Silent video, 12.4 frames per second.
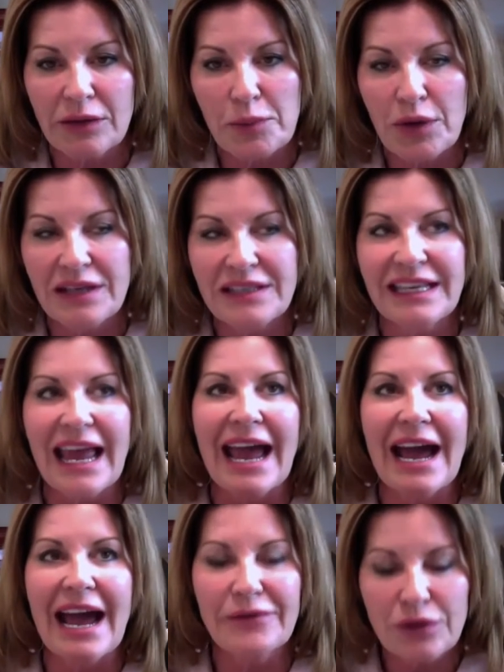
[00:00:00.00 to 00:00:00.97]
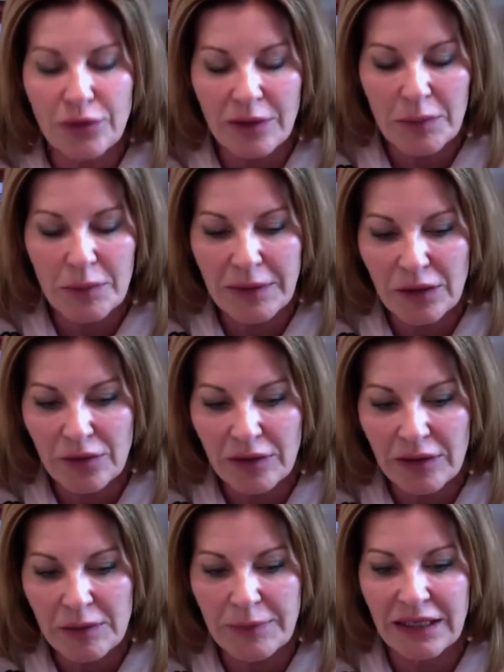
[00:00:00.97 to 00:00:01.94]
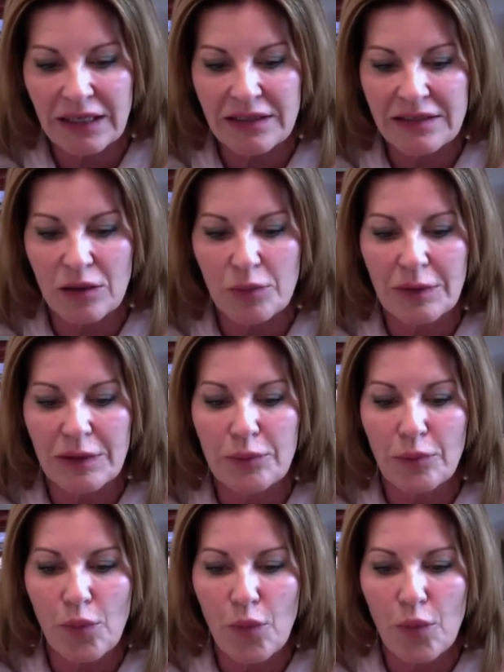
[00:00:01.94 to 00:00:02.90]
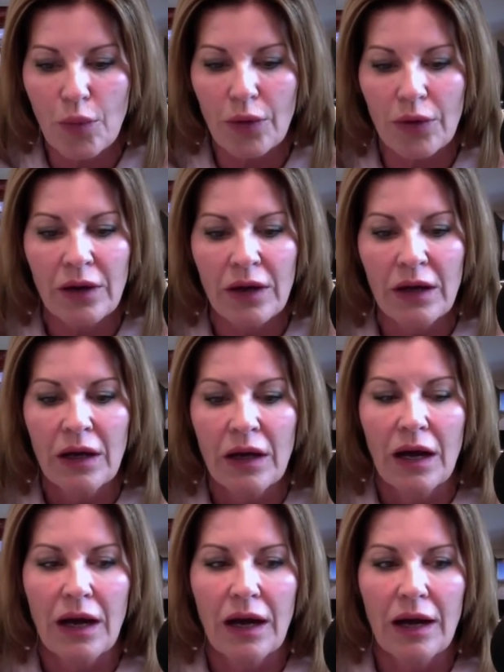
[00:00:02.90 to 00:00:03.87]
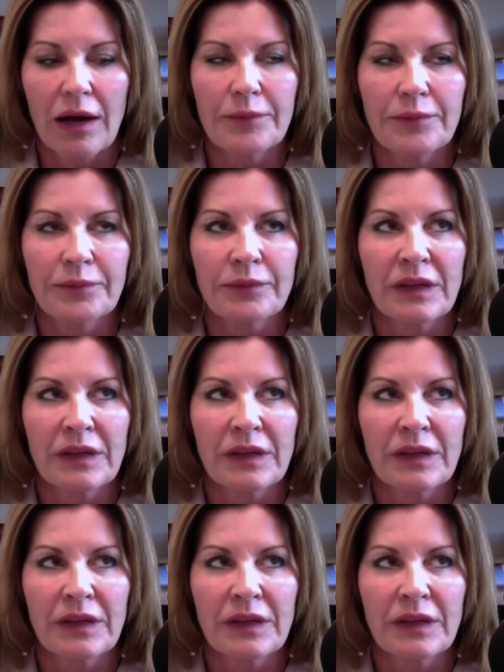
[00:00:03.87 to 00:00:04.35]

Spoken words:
breasts after their period, because it'll be more comfortable